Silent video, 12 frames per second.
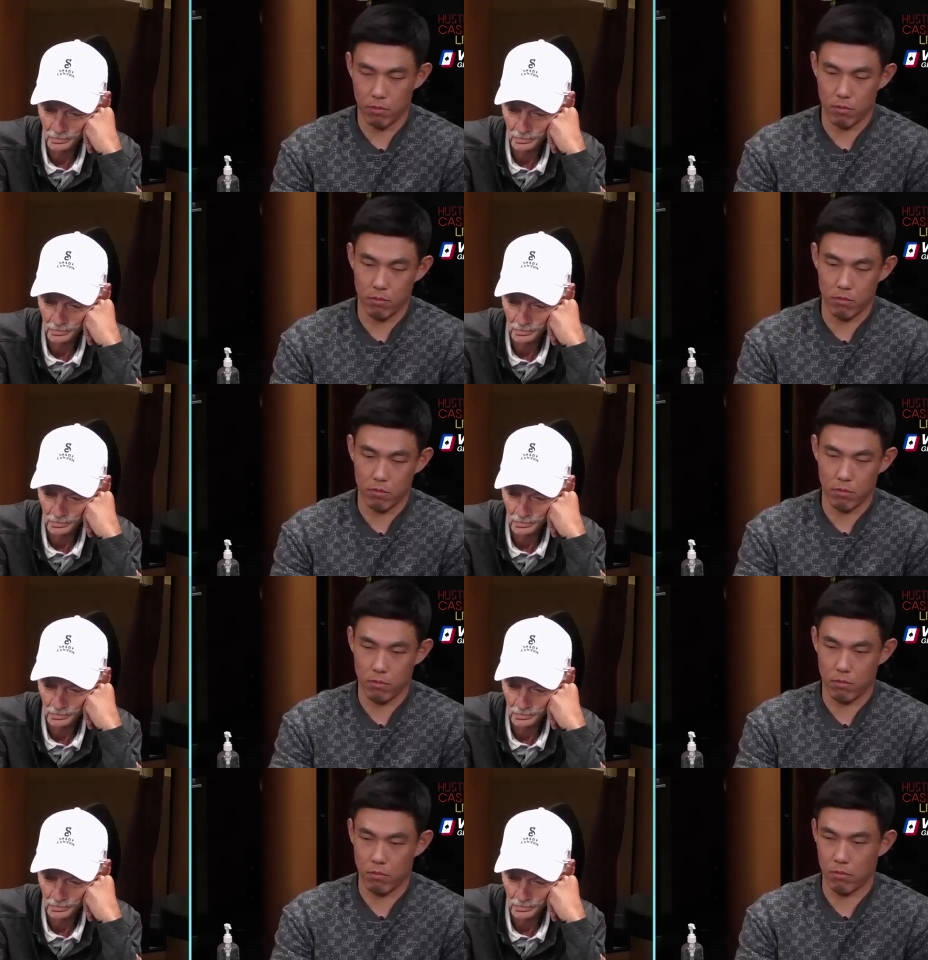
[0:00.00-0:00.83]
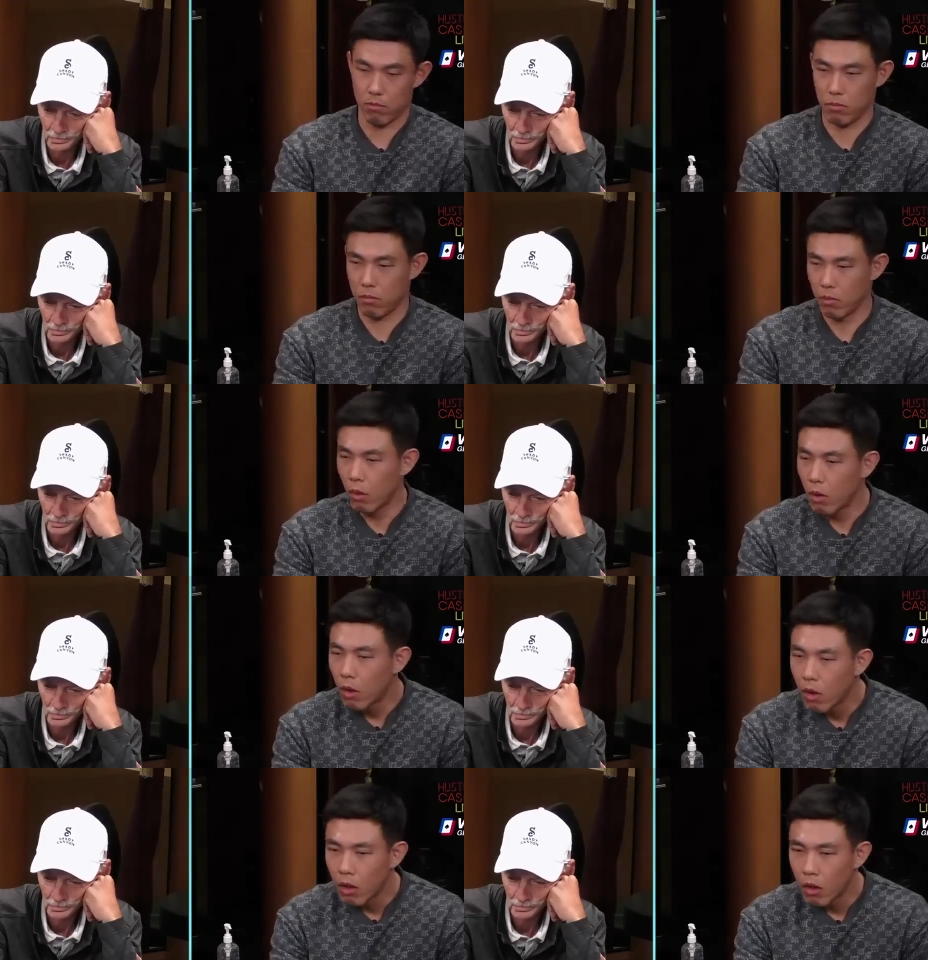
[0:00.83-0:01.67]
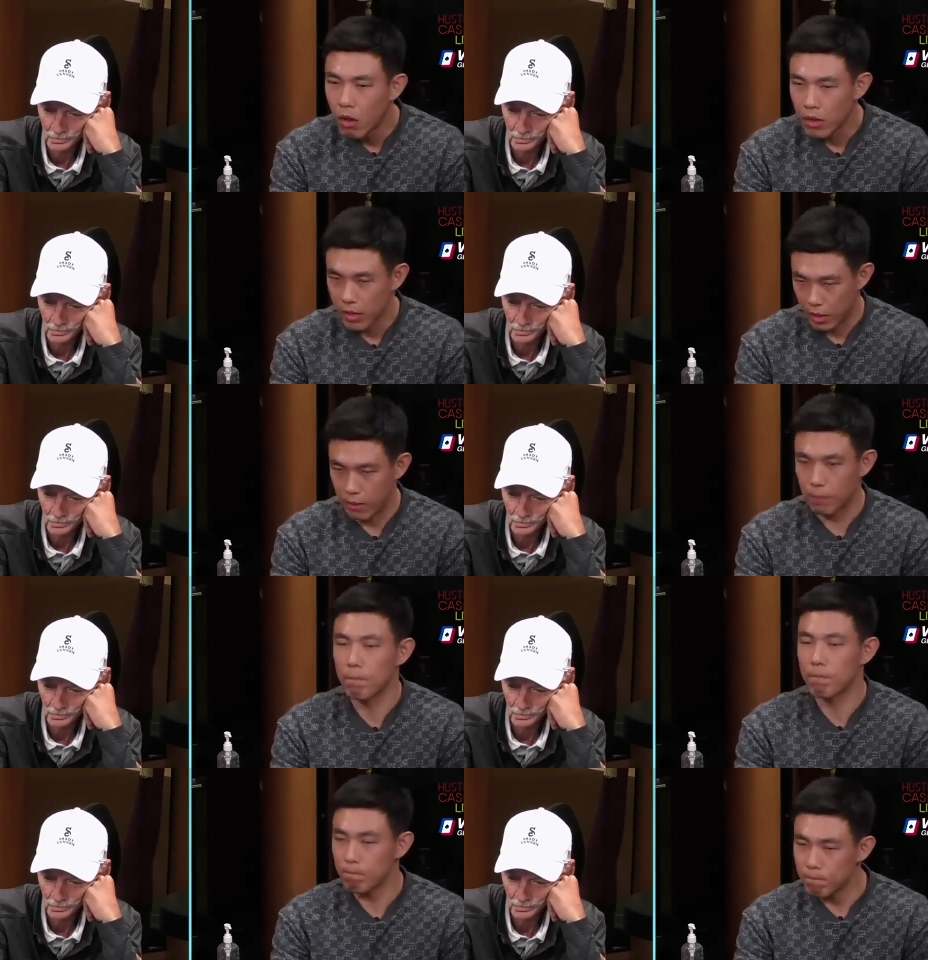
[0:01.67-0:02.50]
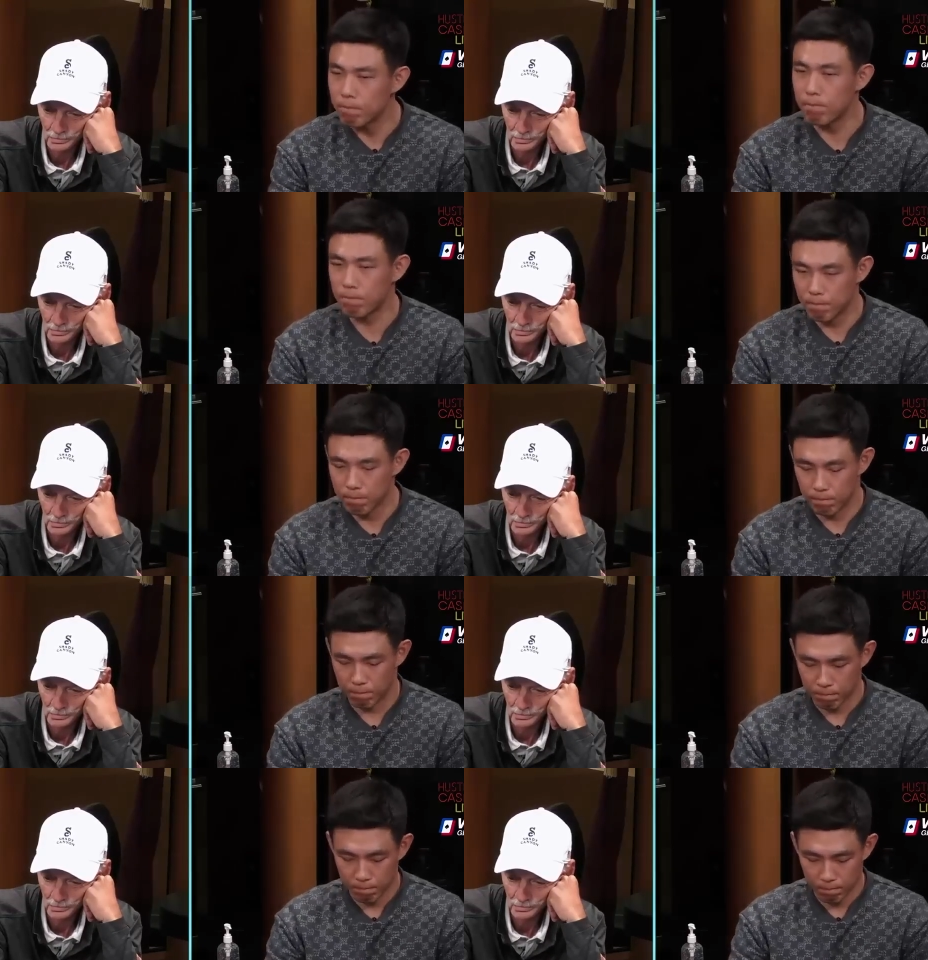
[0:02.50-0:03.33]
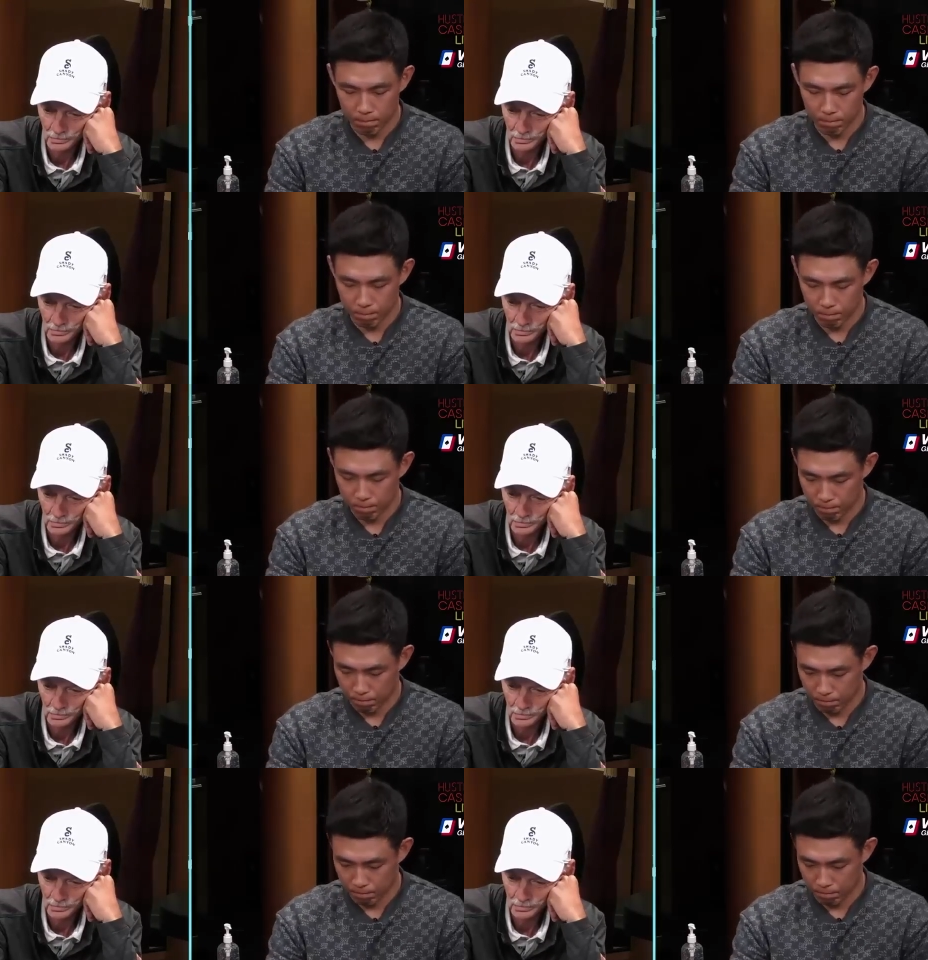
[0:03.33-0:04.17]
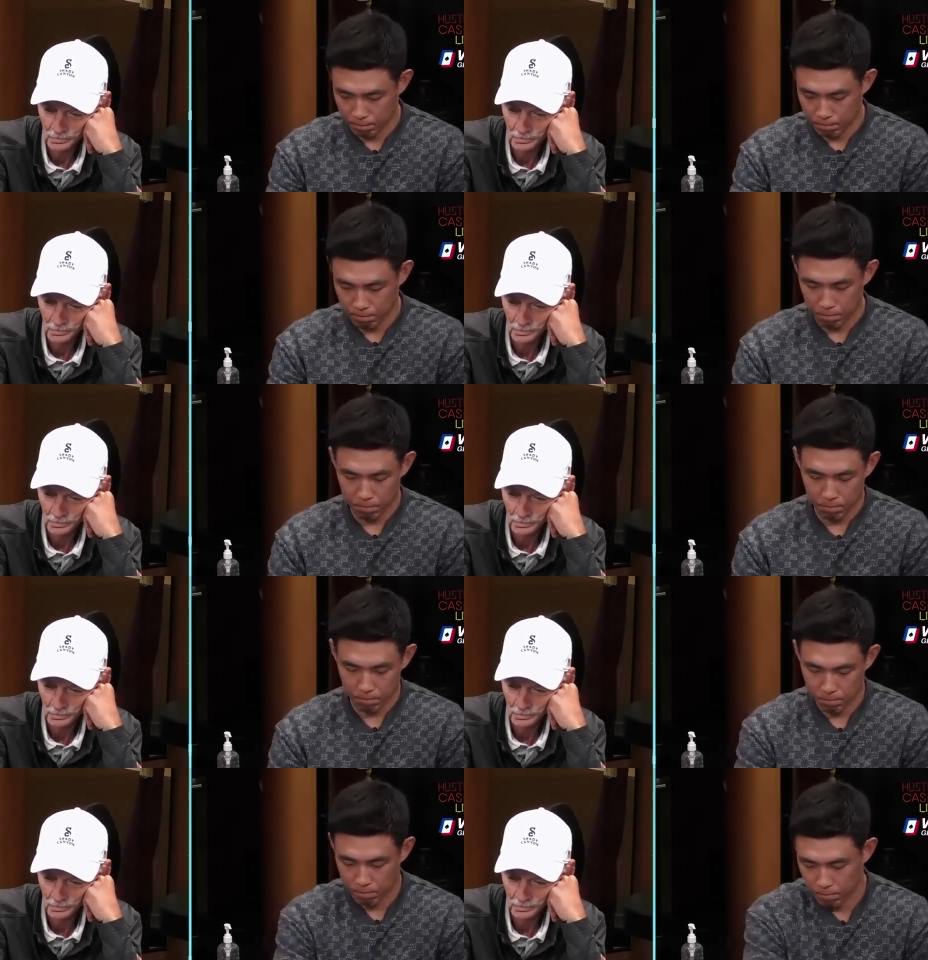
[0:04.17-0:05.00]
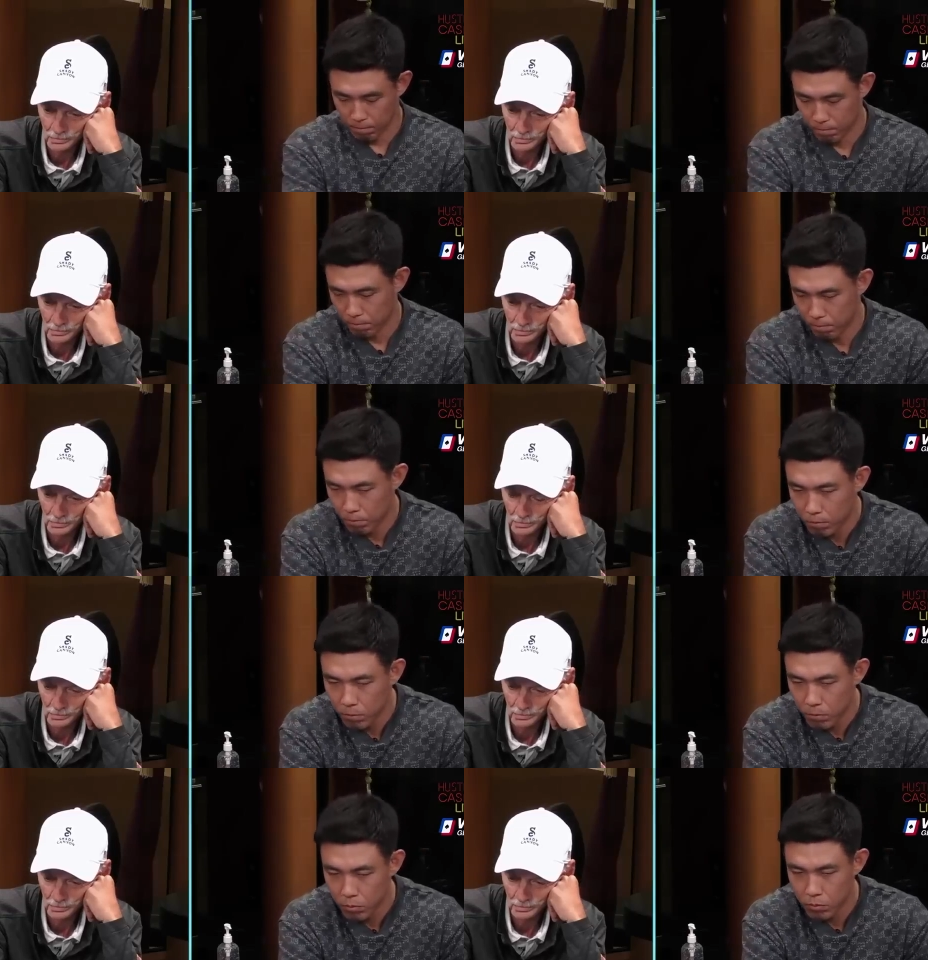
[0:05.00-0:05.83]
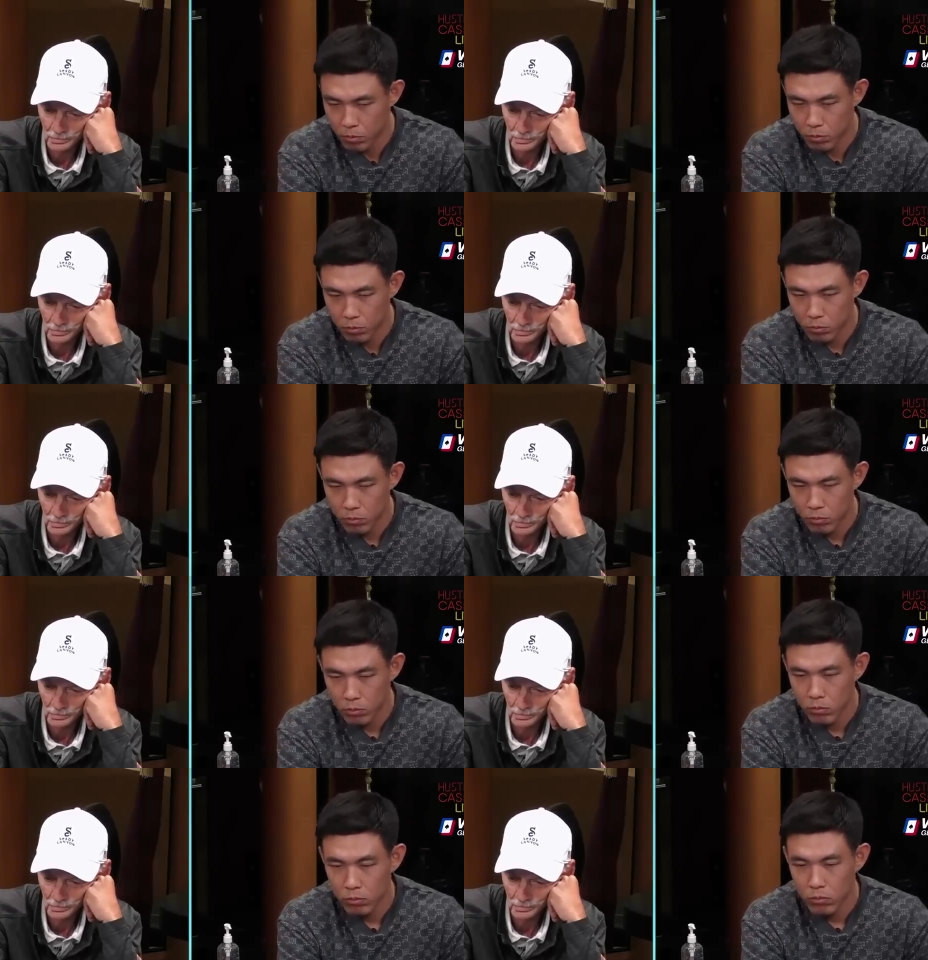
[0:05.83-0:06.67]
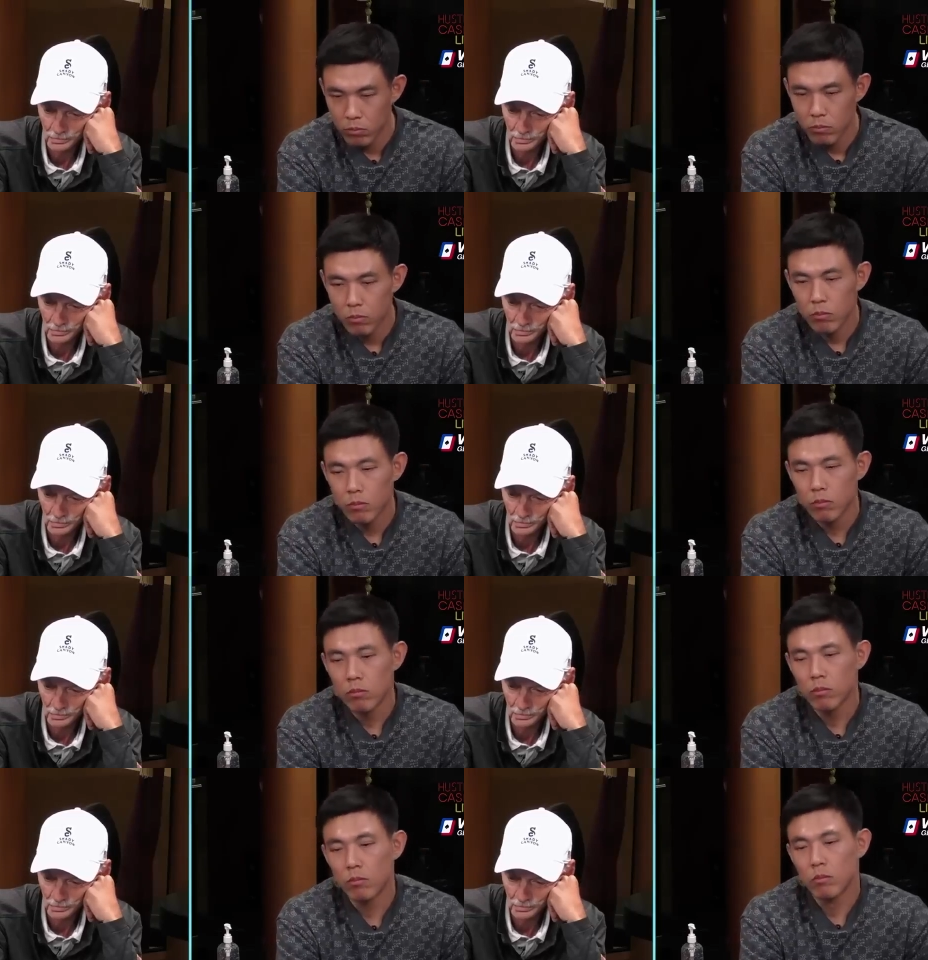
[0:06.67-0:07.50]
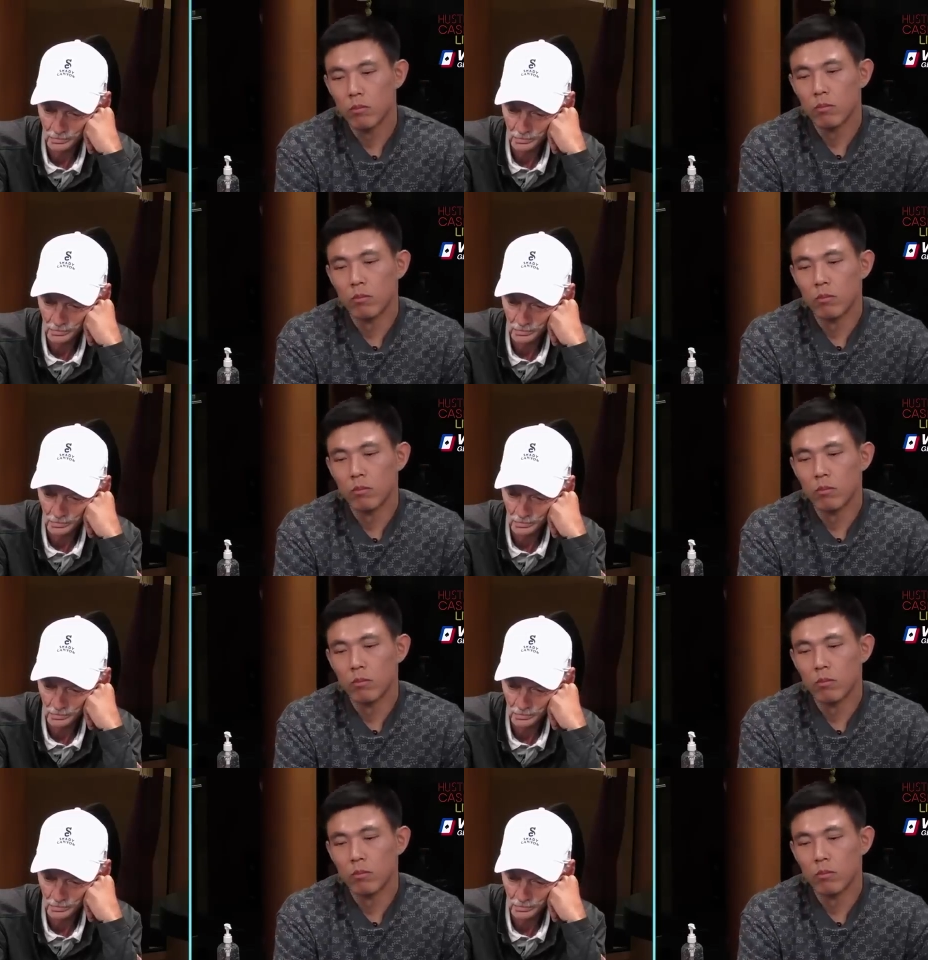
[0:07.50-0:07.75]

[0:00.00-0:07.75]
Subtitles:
No one is speaking in this clip.